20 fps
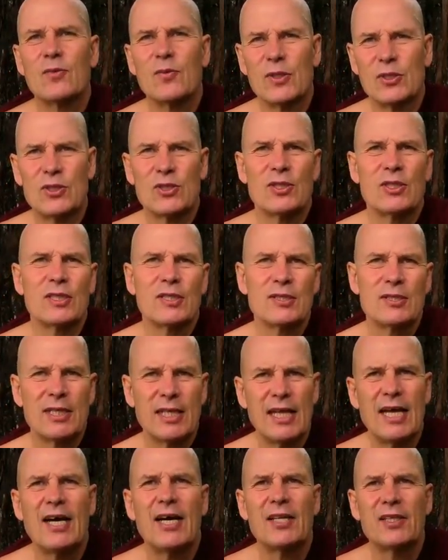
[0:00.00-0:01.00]
which
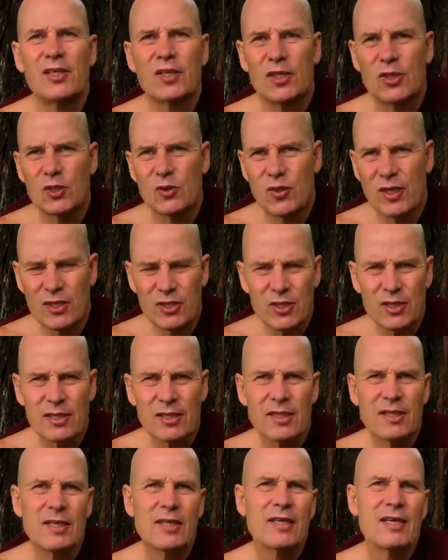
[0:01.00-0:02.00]
still are under construction
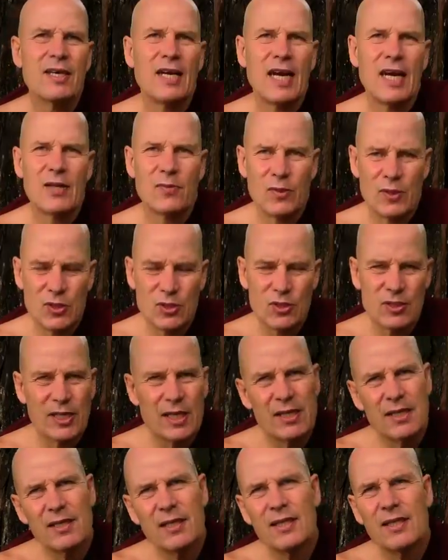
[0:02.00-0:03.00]
and which
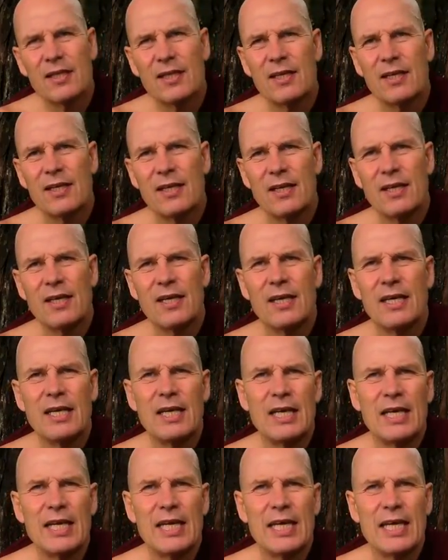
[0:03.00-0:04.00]
still
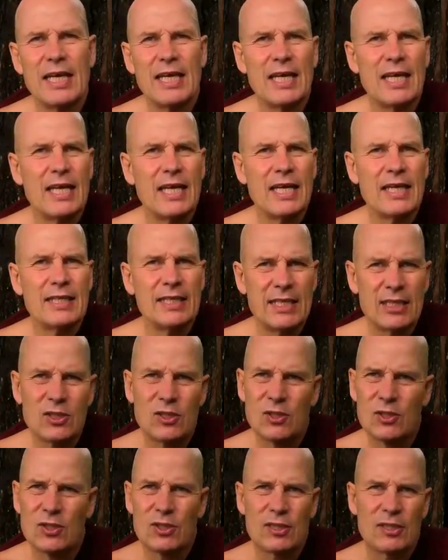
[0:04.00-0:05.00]

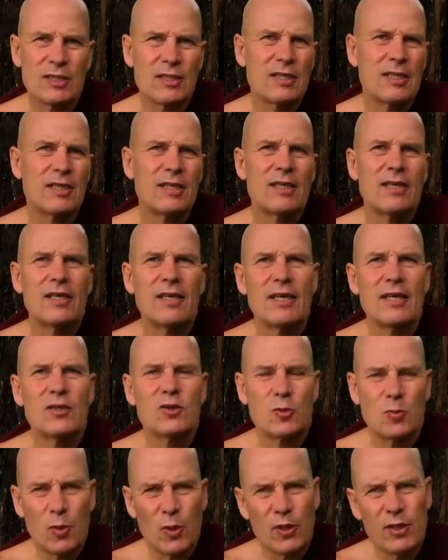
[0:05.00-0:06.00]
needs
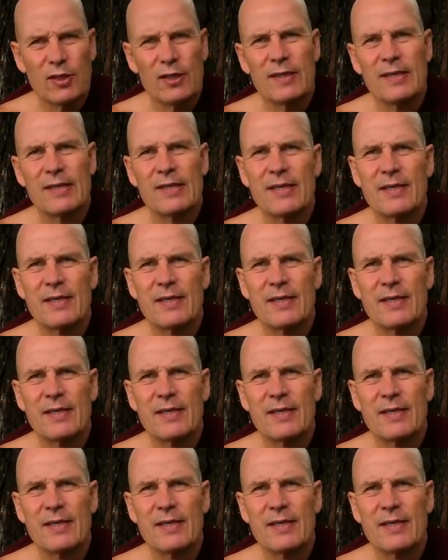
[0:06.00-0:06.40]
support.